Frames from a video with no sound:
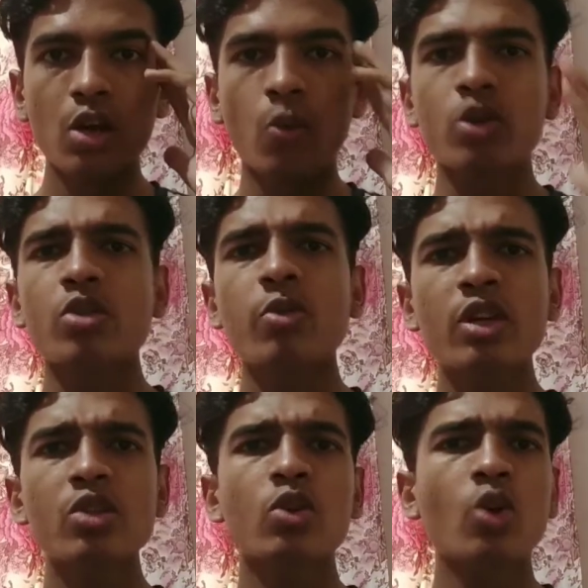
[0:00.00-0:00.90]

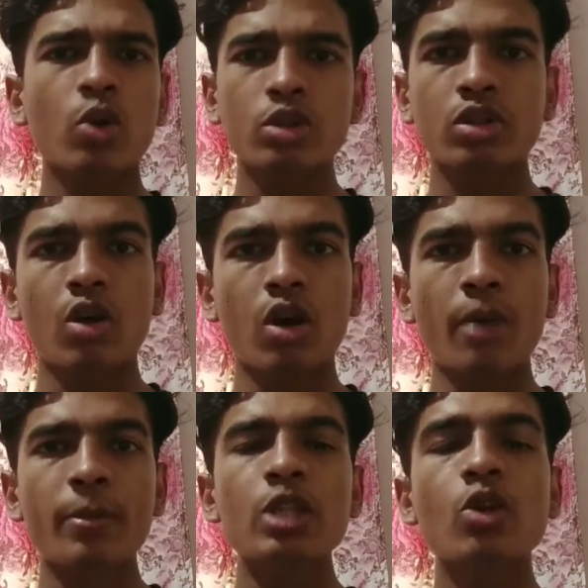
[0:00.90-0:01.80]
whatever your thoughts are,
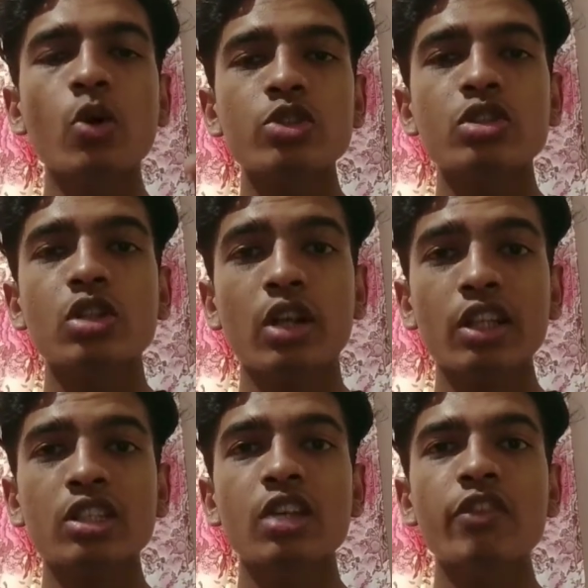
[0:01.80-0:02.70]
I mean thoughts
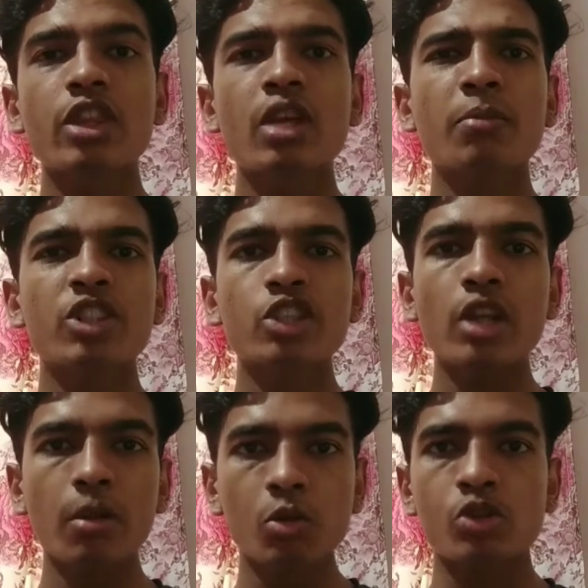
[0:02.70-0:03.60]
connected with a
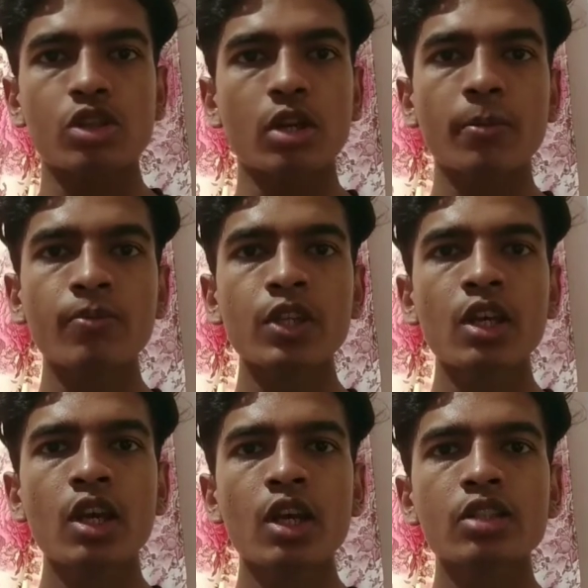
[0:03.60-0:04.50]
particular emotion
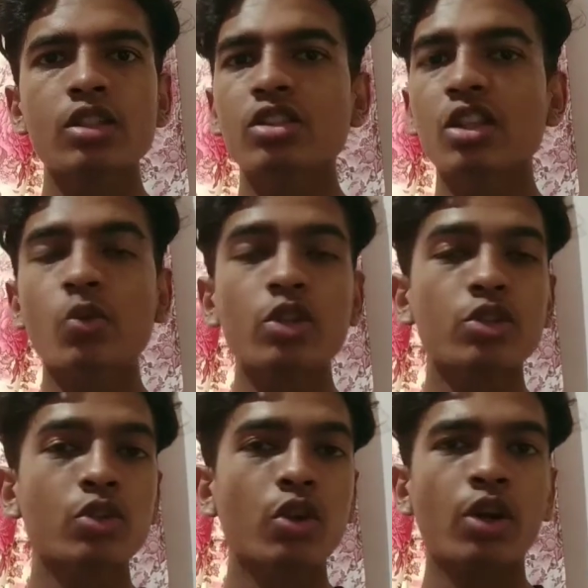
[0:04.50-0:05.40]
is equal
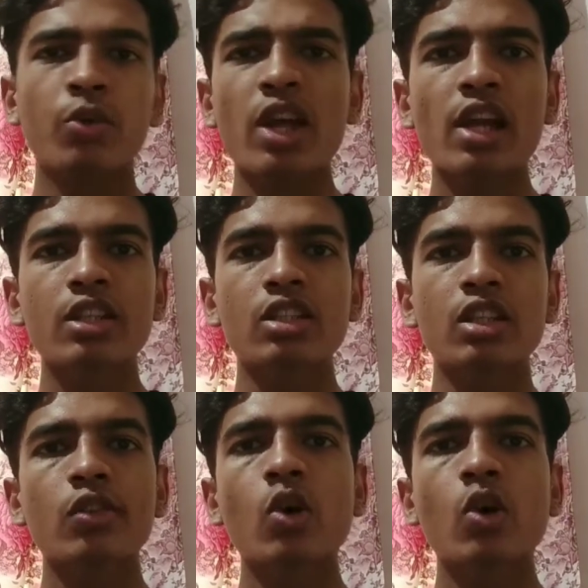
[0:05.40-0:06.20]
to a reality.